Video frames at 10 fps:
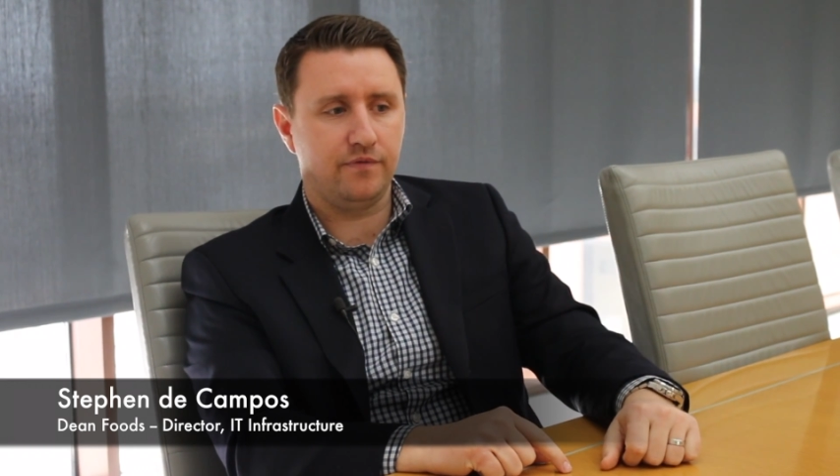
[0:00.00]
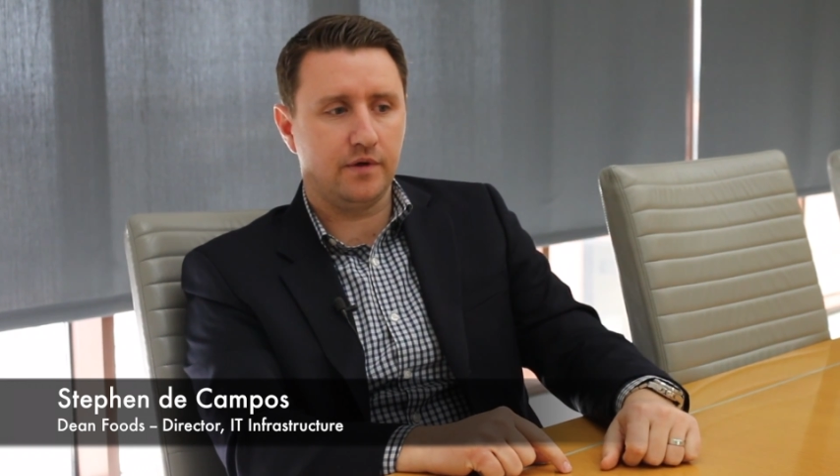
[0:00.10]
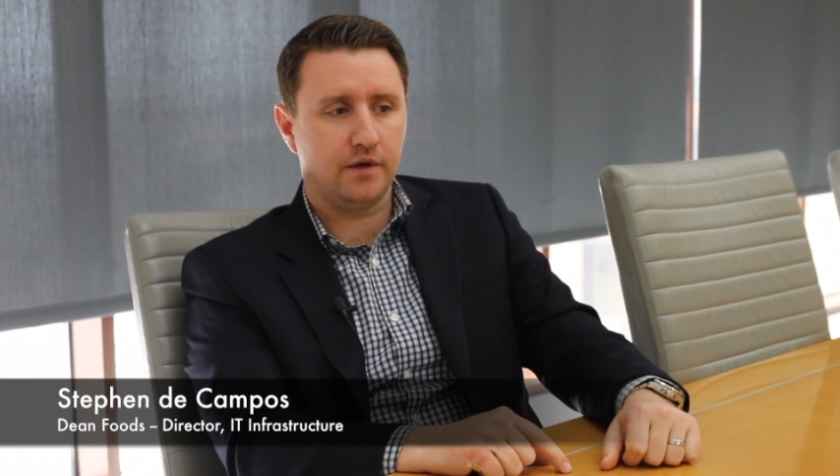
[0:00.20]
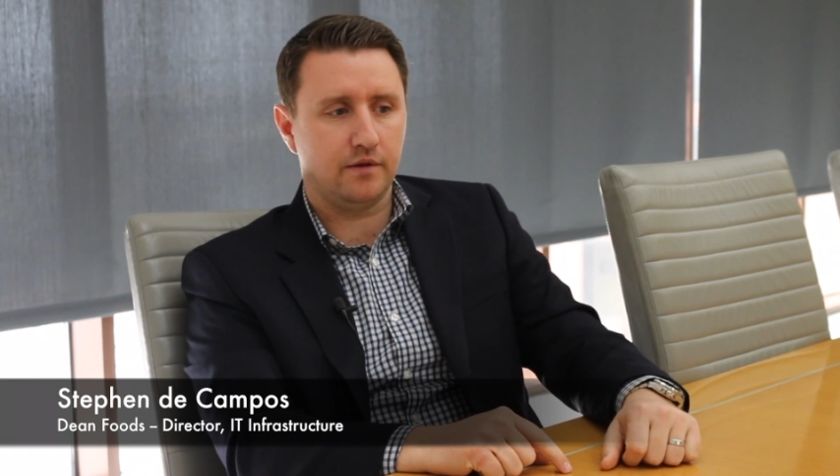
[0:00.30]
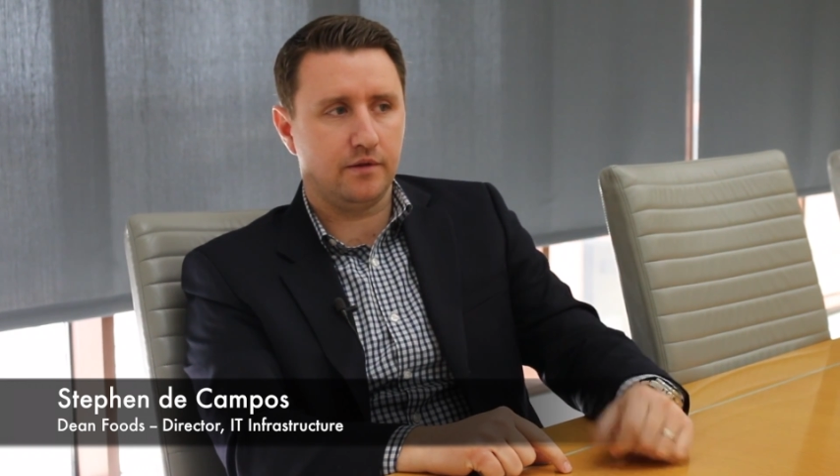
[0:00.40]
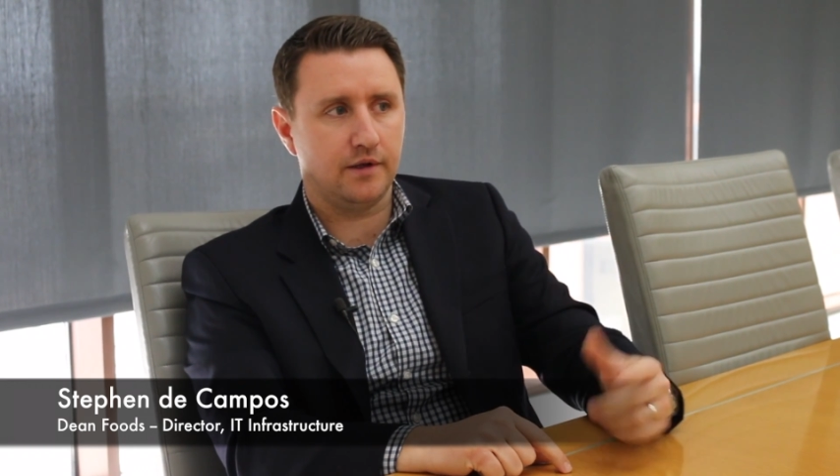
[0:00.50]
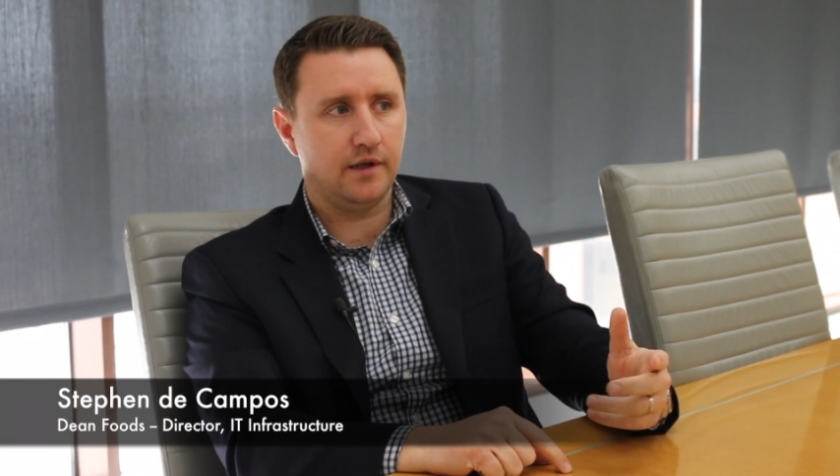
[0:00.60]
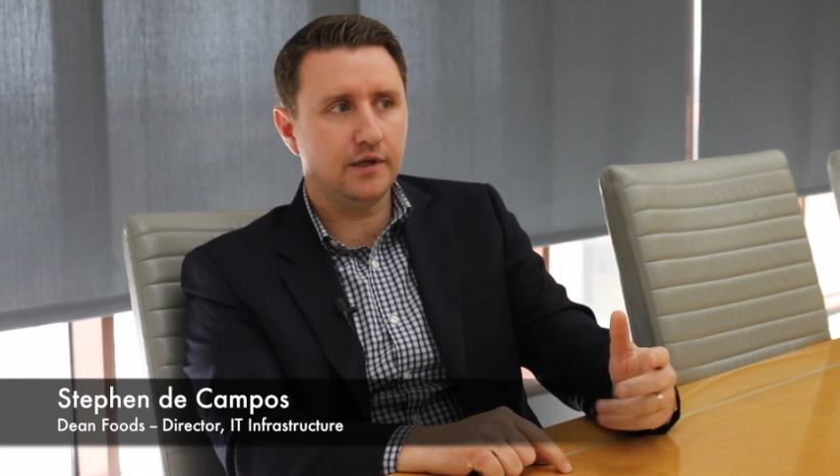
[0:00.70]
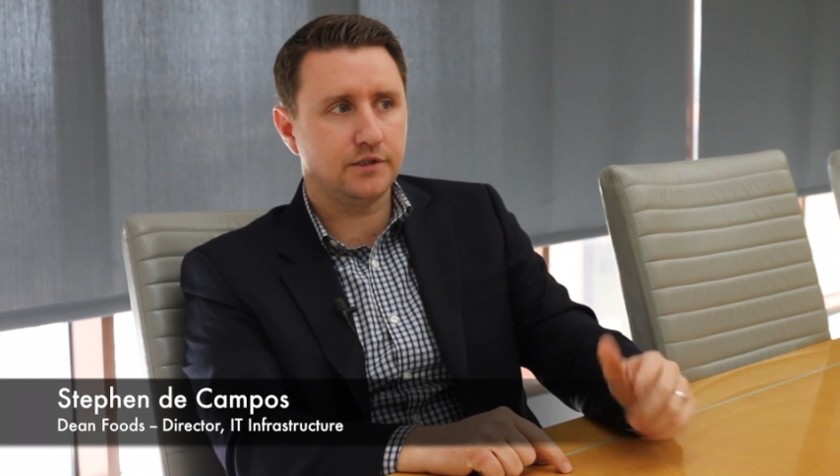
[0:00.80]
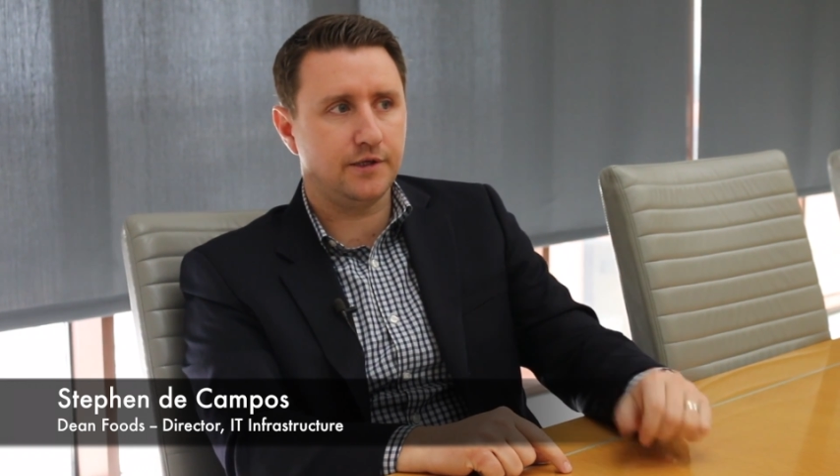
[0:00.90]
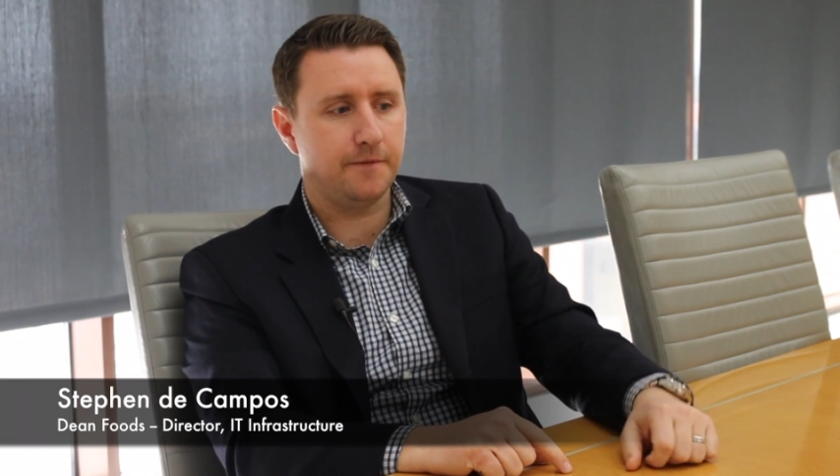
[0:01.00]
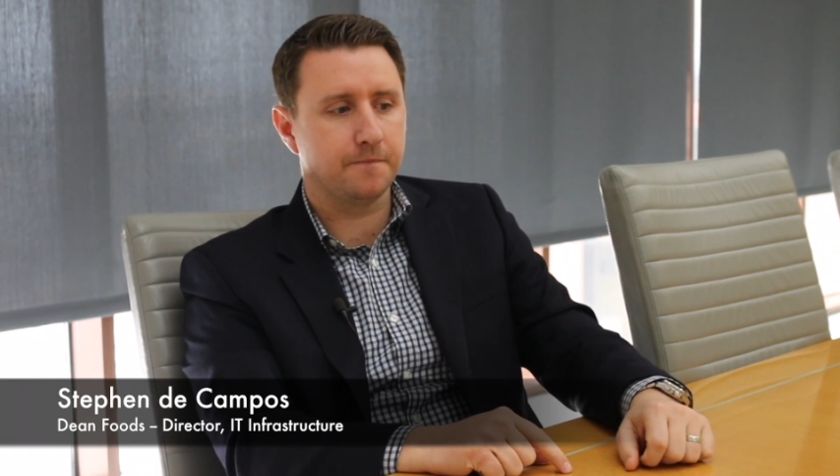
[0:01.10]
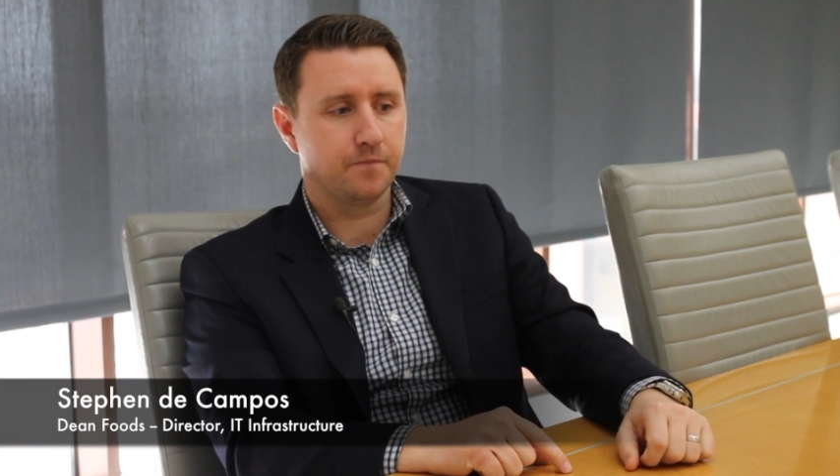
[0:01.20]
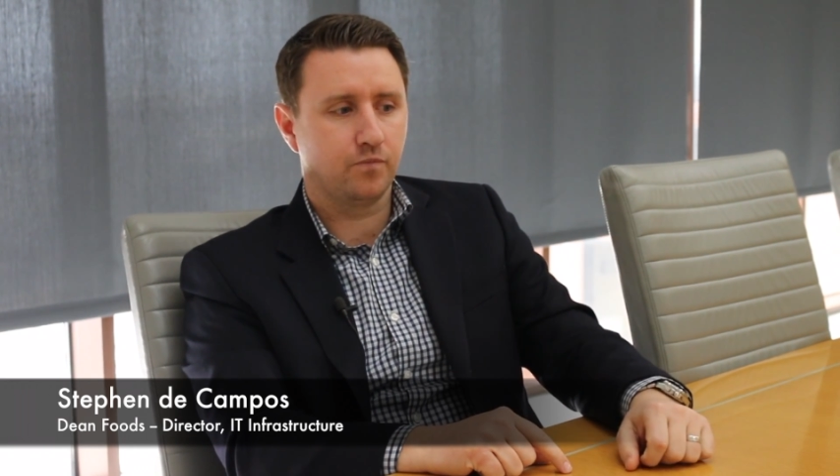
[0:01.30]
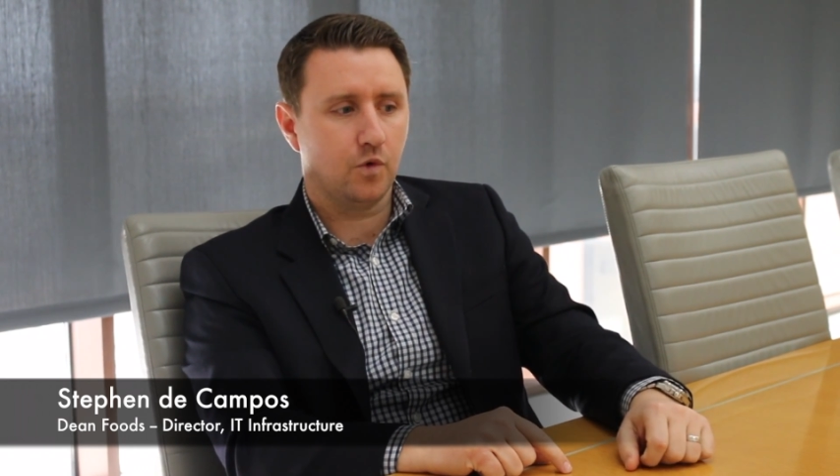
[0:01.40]
the Clear team,
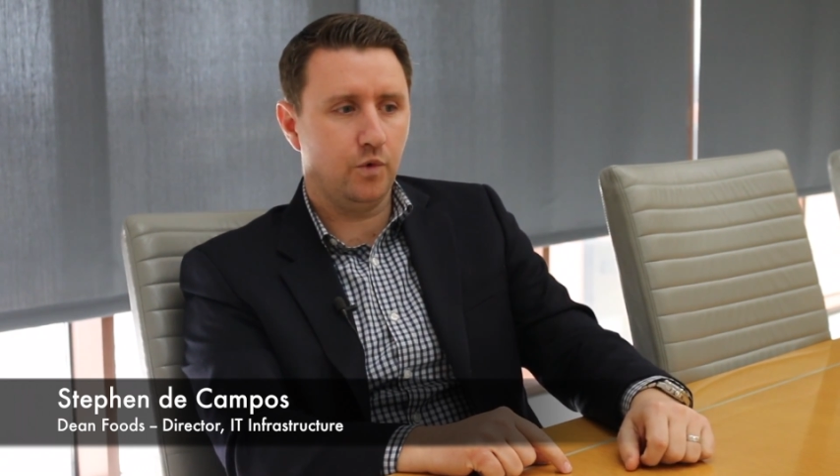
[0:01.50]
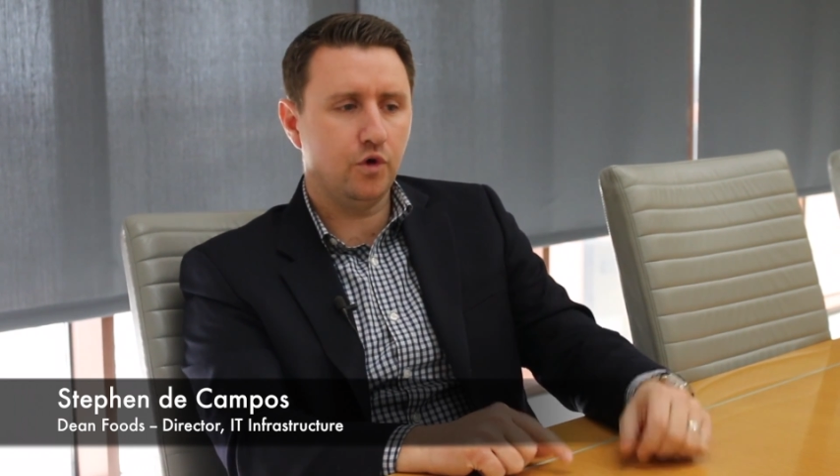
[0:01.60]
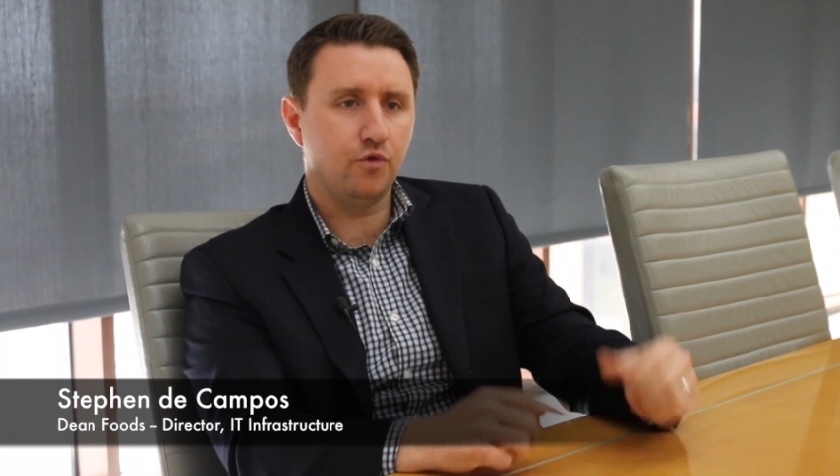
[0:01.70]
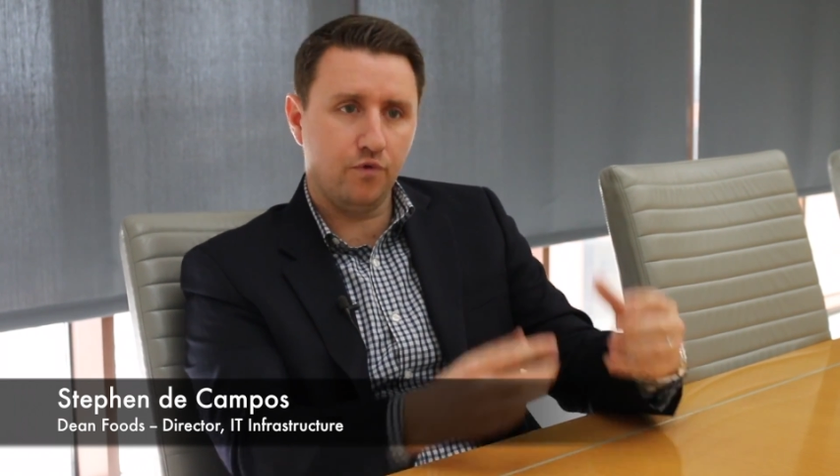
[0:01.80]
we could